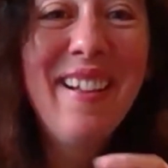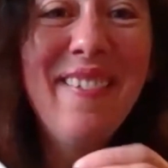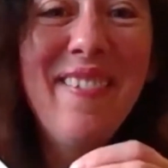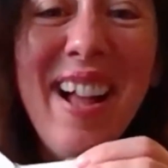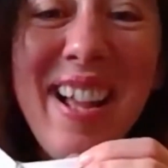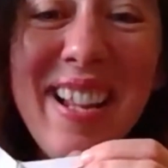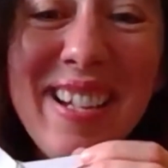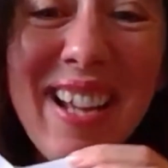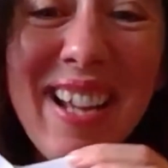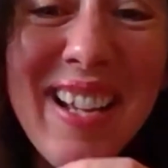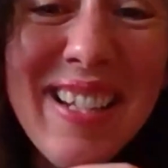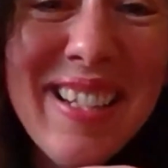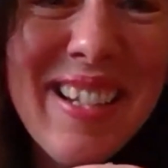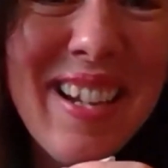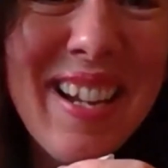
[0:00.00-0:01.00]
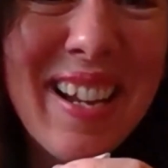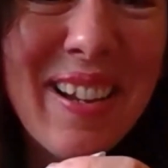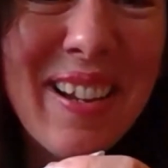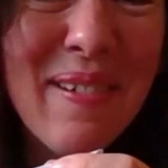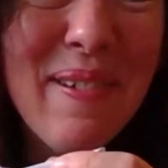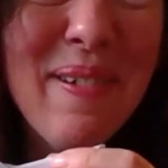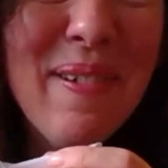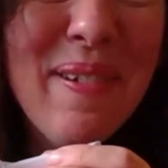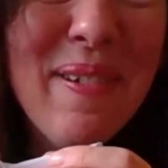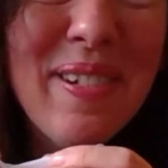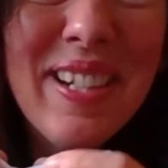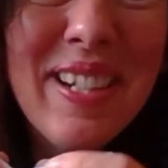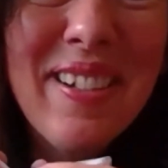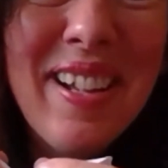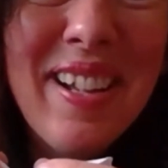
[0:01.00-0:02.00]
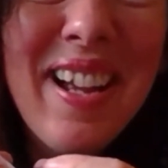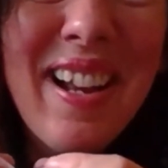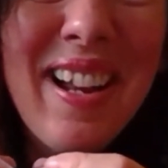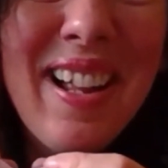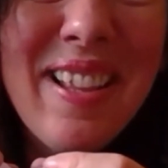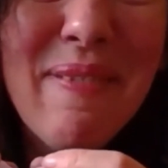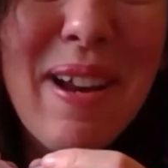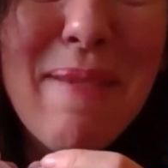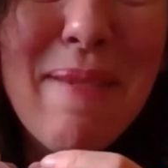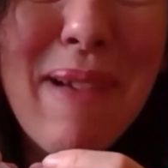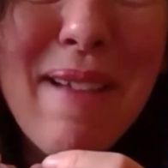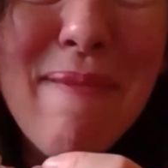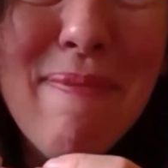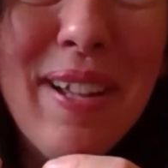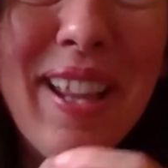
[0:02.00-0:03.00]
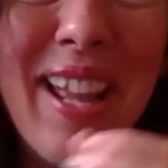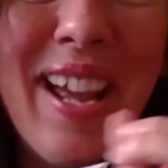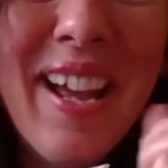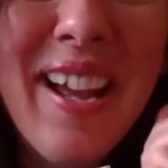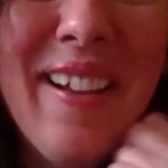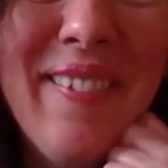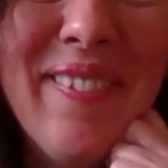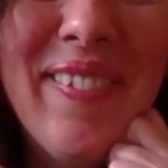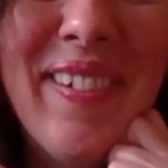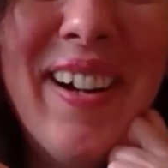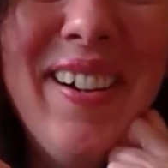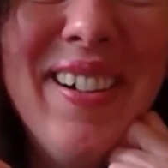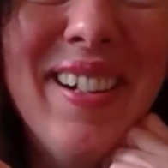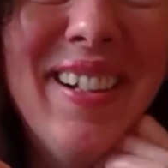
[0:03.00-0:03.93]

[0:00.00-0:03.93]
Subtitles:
Fantastic. Ooh, I like the red paper there. Very